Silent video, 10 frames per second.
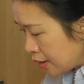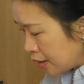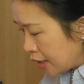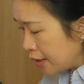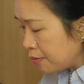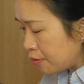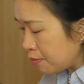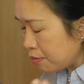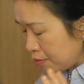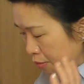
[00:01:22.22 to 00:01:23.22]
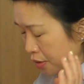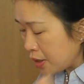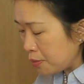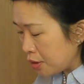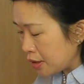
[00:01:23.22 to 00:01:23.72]
And most
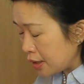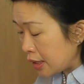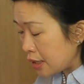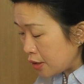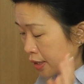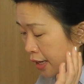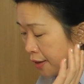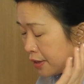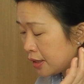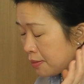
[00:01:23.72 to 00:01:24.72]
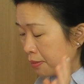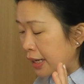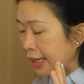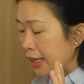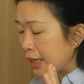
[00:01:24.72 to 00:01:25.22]
importantly, just having in
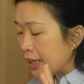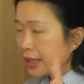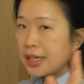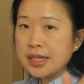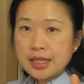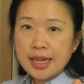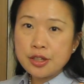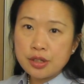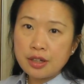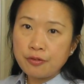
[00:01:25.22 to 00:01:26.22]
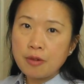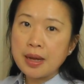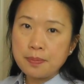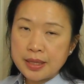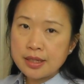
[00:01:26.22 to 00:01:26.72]
mind, this is actually for my
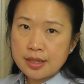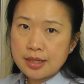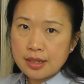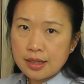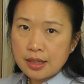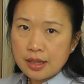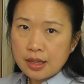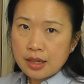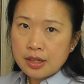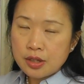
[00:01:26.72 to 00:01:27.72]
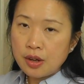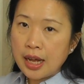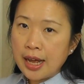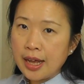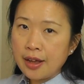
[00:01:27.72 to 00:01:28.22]
business. So
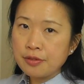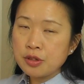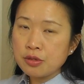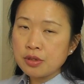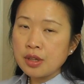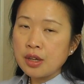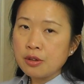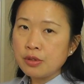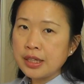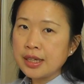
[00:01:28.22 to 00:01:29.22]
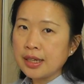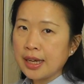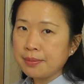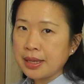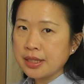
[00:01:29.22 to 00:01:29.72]
I have to really
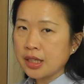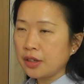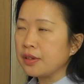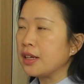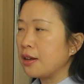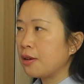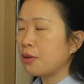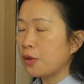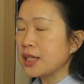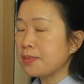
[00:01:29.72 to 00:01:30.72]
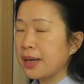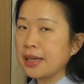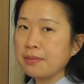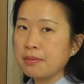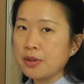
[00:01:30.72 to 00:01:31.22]
align myself, what's my
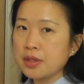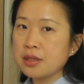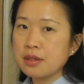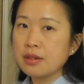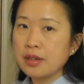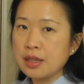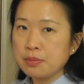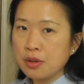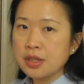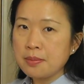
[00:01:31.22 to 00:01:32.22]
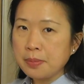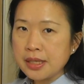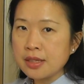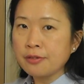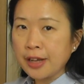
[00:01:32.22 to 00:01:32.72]
most important
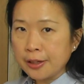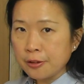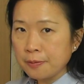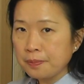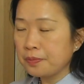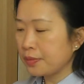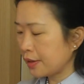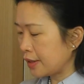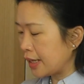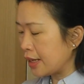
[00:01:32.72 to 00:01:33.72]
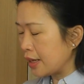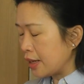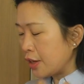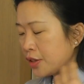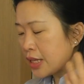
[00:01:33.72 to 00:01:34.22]
business value. Okay,
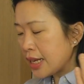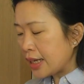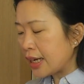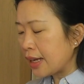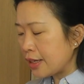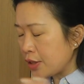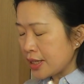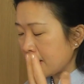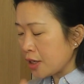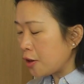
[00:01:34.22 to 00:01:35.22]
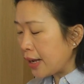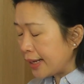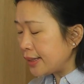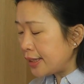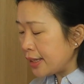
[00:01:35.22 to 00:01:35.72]
just circle
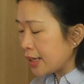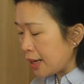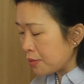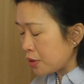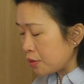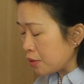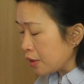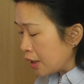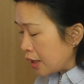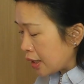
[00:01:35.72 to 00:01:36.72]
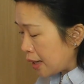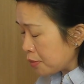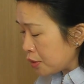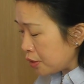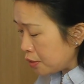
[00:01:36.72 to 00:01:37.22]
anything comes
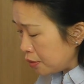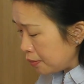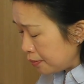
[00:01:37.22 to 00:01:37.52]
to you.